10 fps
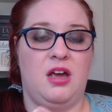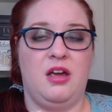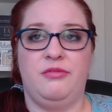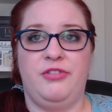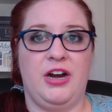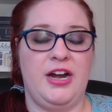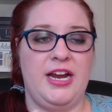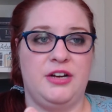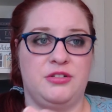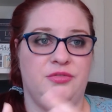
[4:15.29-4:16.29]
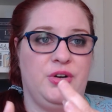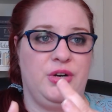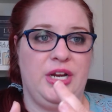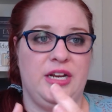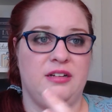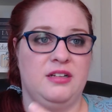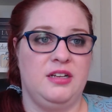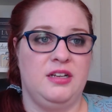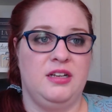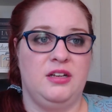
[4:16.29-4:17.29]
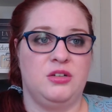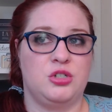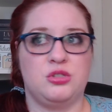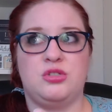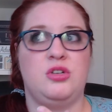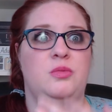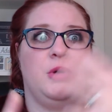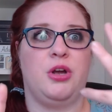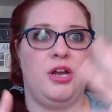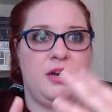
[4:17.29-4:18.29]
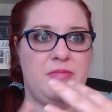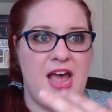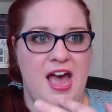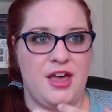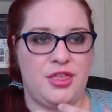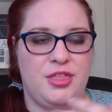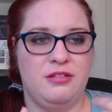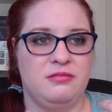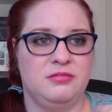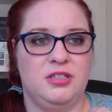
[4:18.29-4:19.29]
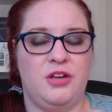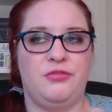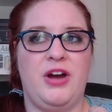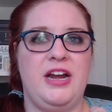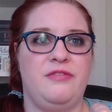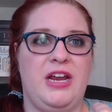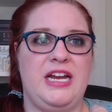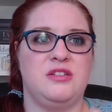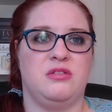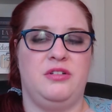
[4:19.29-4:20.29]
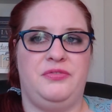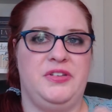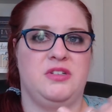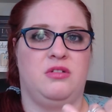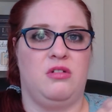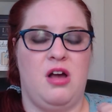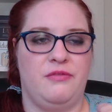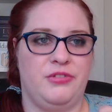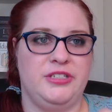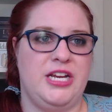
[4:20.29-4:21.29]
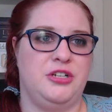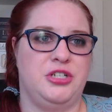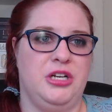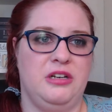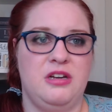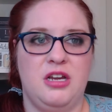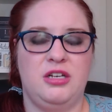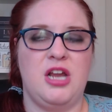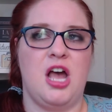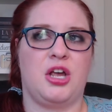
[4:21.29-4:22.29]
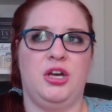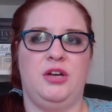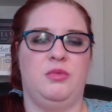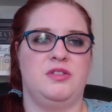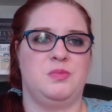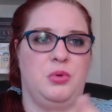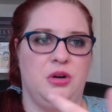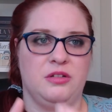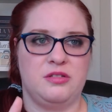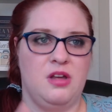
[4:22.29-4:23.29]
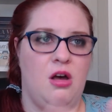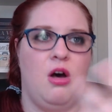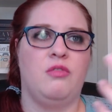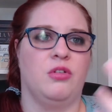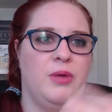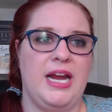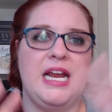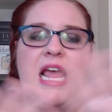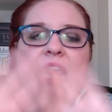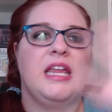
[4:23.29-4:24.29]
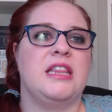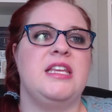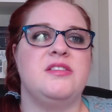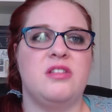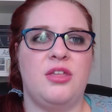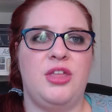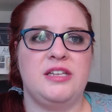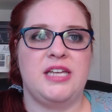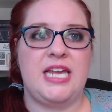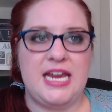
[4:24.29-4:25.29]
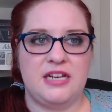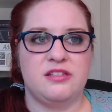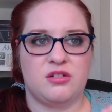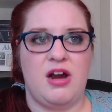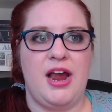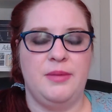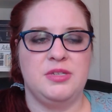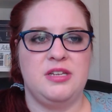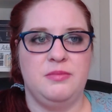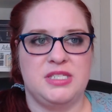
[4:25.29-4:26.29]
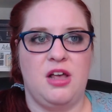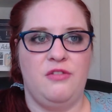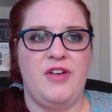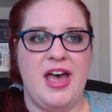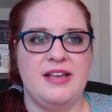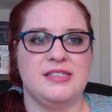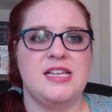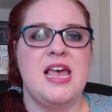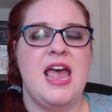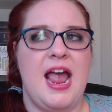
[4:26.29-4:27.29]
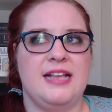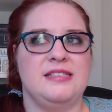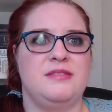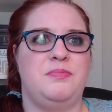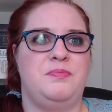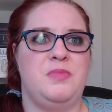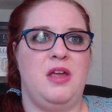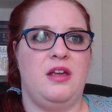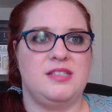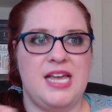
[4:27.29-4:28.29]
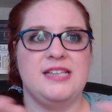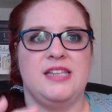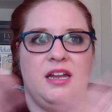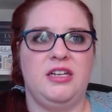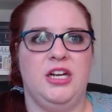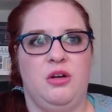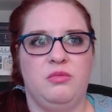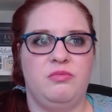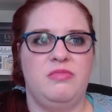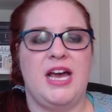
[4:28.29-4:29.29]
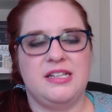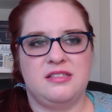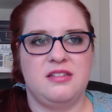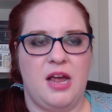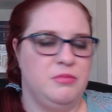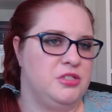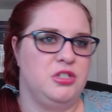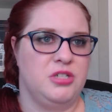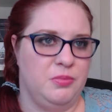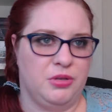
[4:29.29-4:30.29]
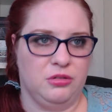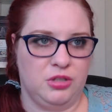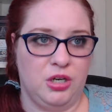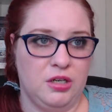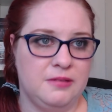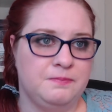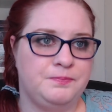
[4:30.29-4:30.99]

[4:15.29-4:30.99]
very introverted, super good at math, afraid of any sort of physical confrontation, not good with sports, overweight. Like, these are the things that he describes himself as, and says that, you know, I'm just your typical nerd.